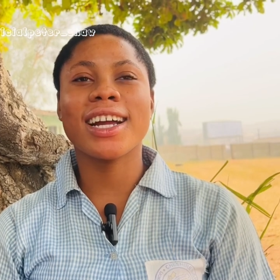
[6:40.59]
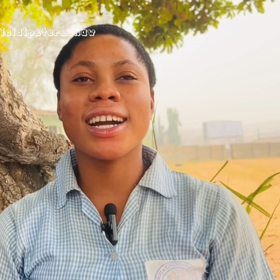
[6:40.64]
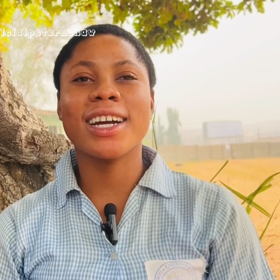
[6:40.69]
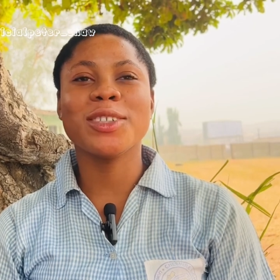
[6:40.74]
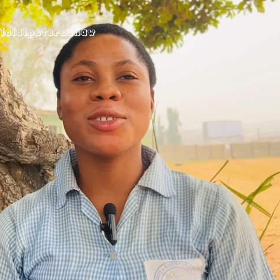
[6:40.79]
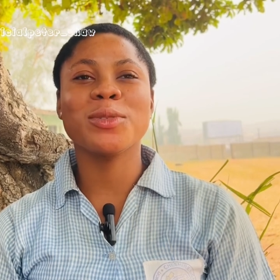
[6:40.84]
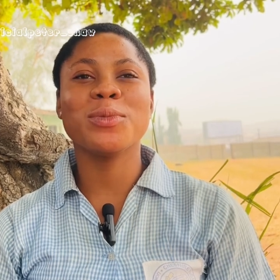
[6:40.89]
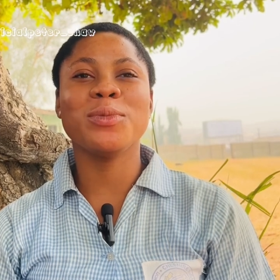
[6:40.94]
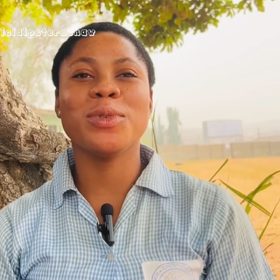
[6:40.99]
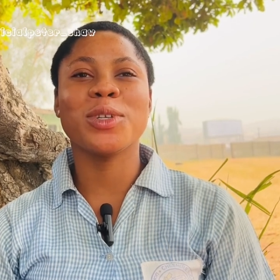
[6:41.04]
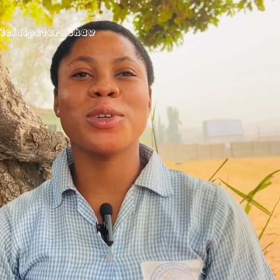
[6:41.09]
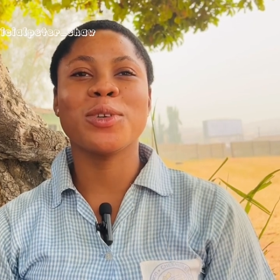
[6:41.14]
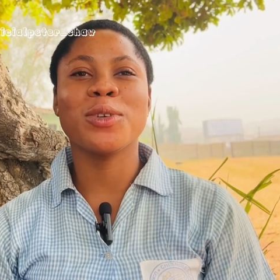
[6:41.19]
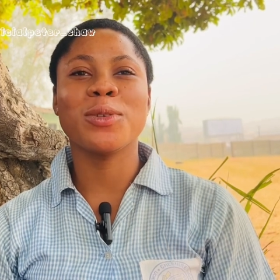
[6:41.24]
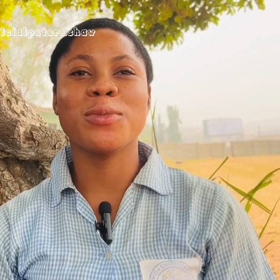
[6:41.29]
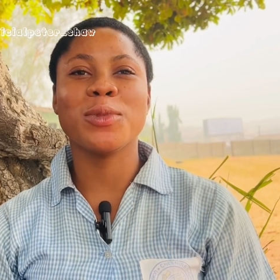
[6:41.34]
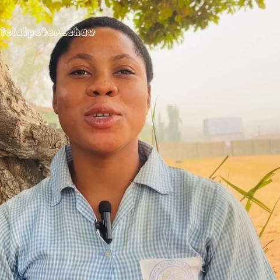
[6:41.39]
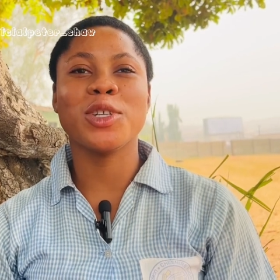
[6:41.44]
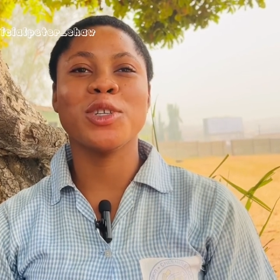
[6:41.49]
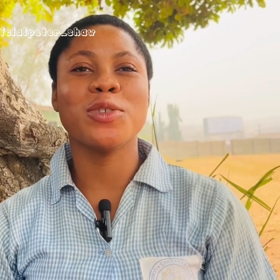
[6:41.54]
I cannot
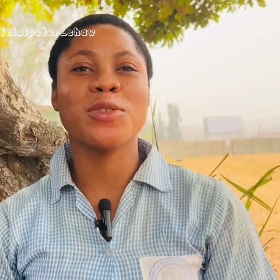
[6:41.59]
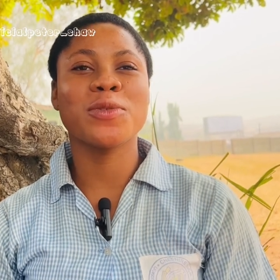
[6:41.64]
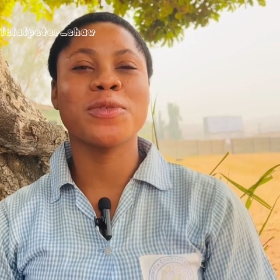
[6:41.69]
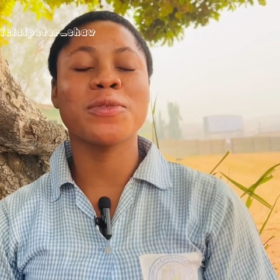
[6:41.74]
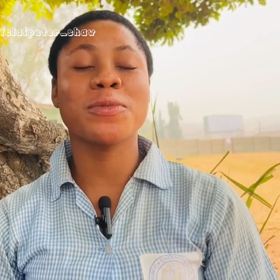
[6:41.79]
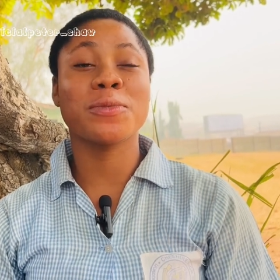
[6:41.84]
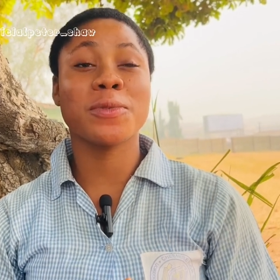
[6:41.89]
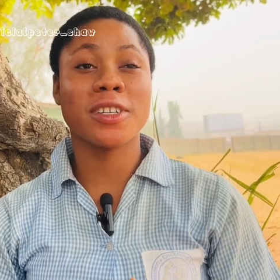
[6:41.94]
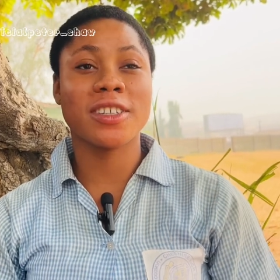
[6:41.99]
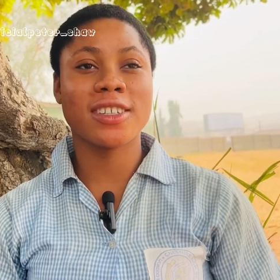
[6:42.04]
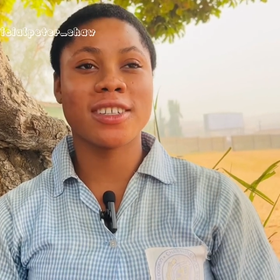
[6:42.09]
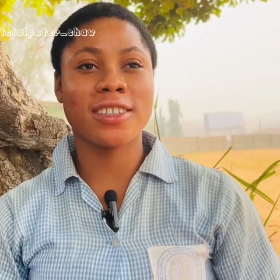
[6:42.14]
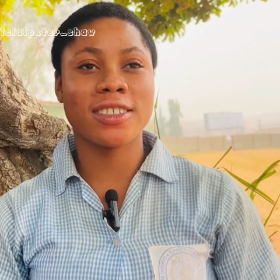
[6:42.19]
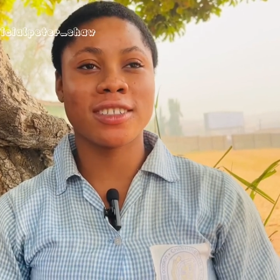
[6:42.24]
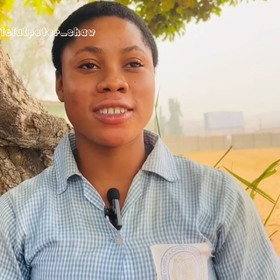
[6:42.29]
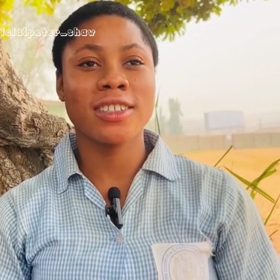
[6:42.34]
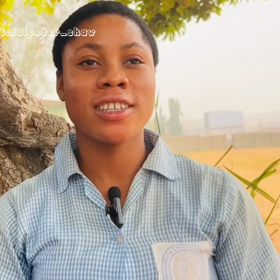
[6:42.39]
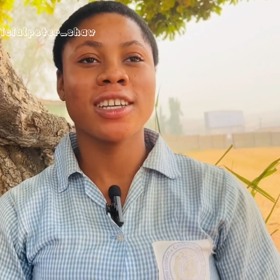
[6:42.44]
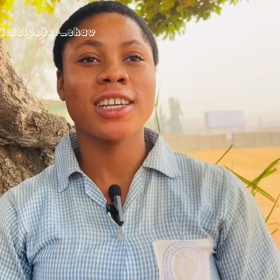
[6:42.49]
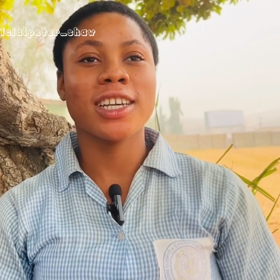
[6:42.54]
become a useful
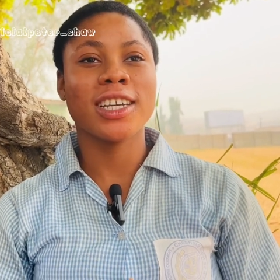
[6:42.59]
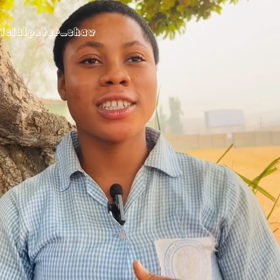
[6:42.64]
person